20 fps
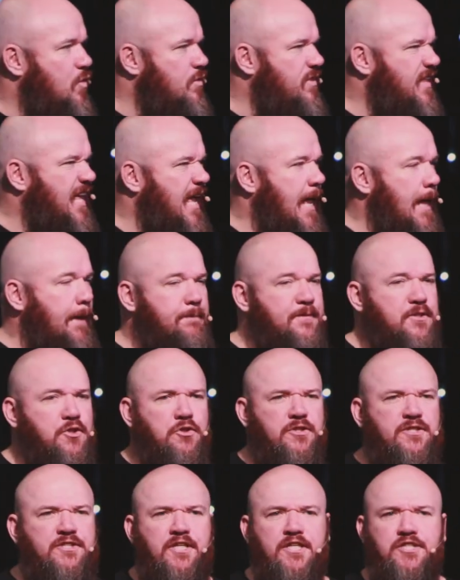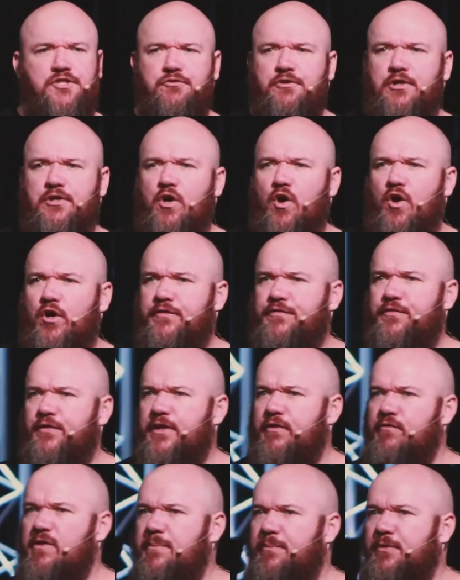with absolute disregard for
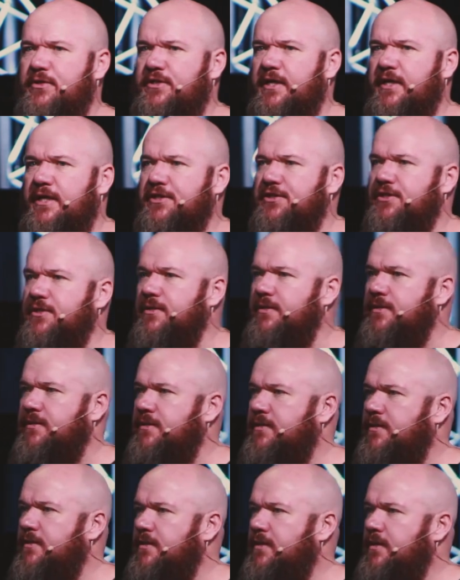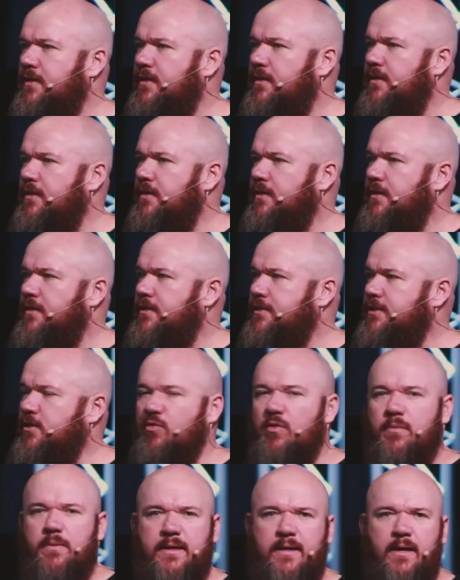their reputation. So
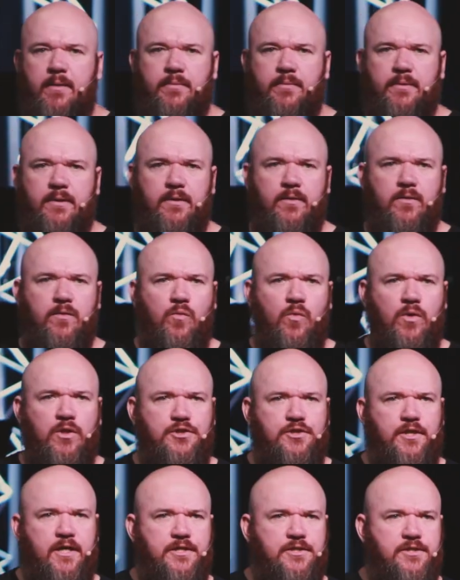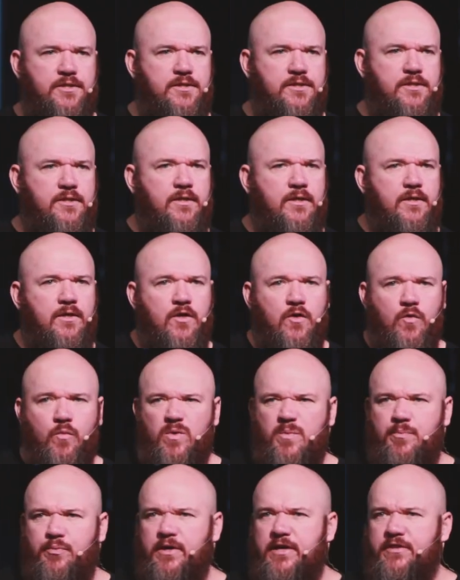we'll become world changers.
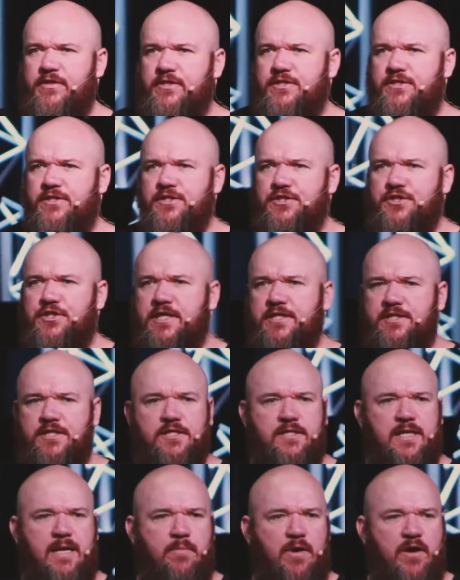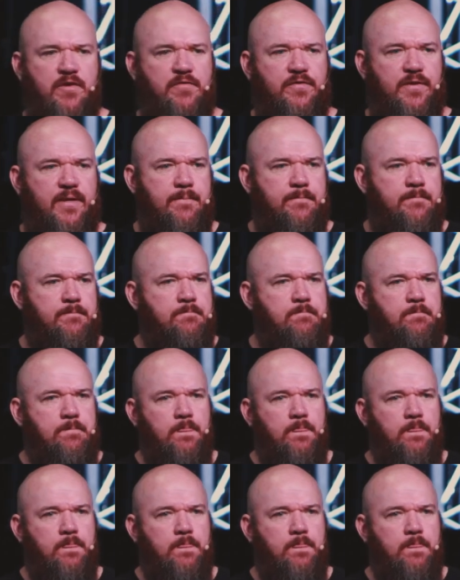We pray this in Jesus' name over them.